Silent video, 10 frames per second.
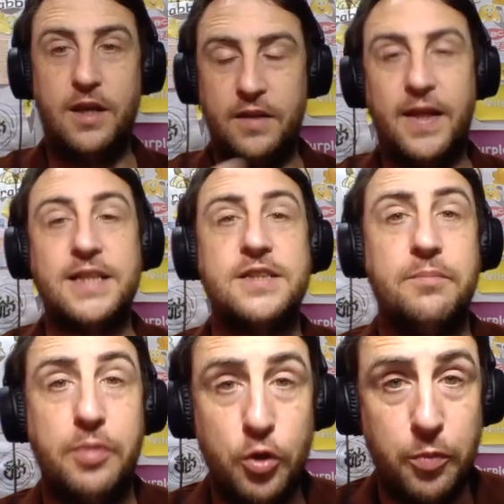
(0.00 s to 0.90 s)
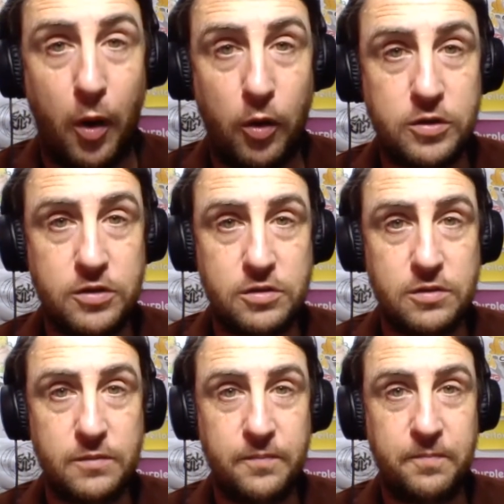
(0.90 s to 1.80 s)
that's the blue box.
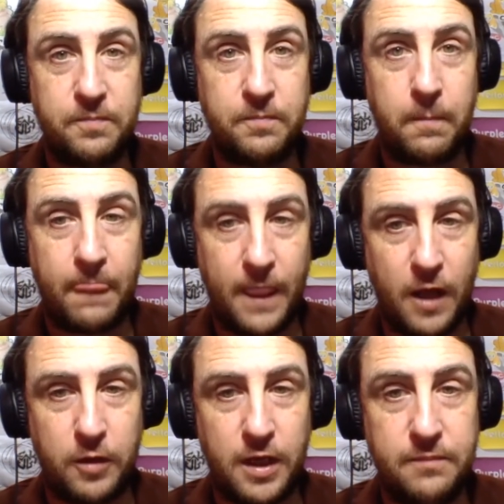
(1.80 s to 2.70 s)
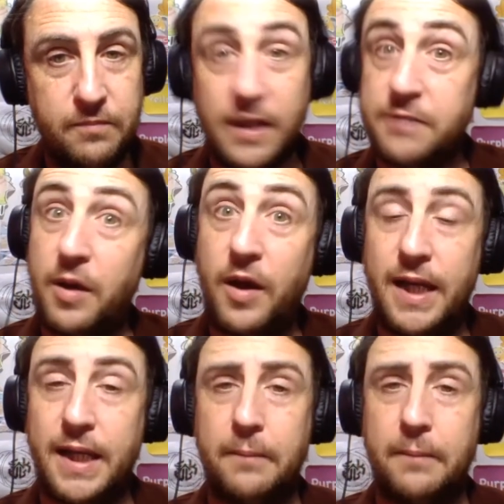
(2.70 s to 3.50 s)
Okay, that's part A.